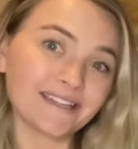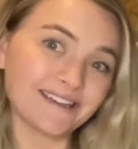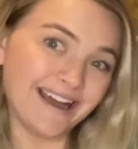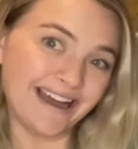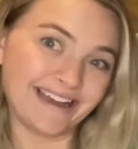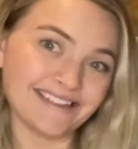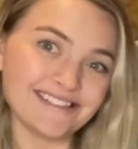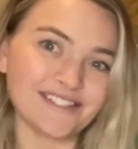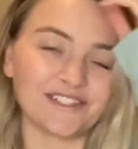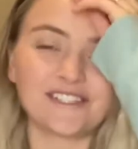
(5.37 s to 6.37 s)

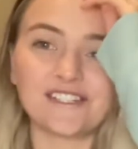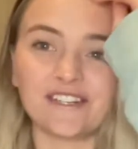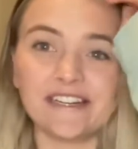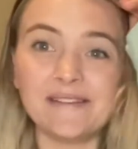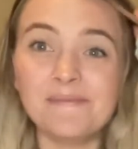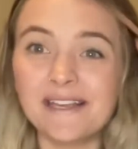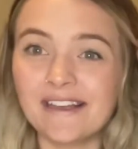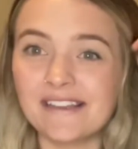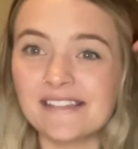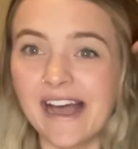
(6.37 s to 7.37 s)
Kai's nursery
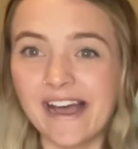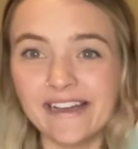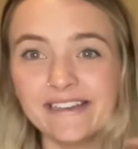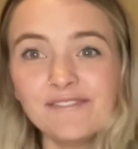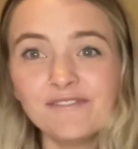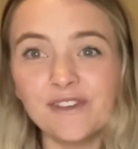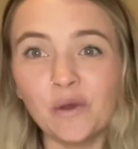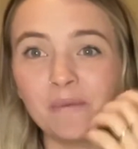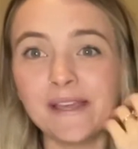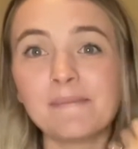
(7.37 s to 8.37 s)
because I am
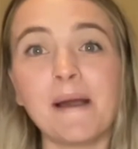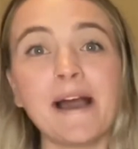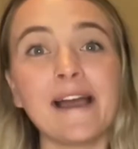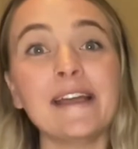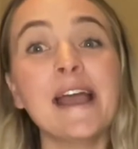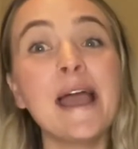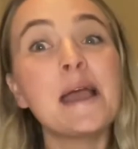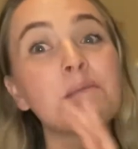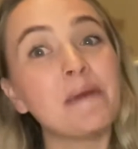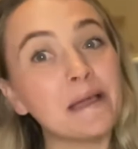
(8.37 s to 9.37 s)
filming my
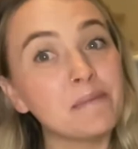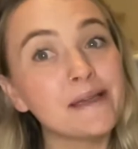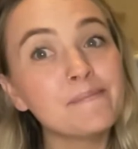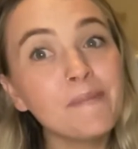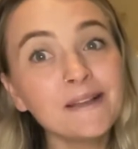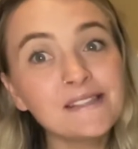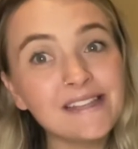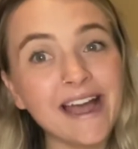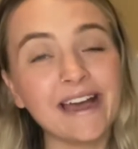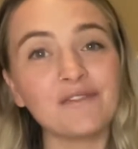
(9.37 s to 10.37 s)
baby
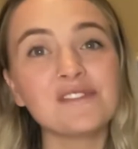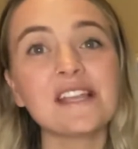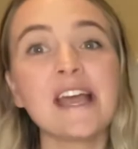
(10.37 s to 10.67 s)
must-haves,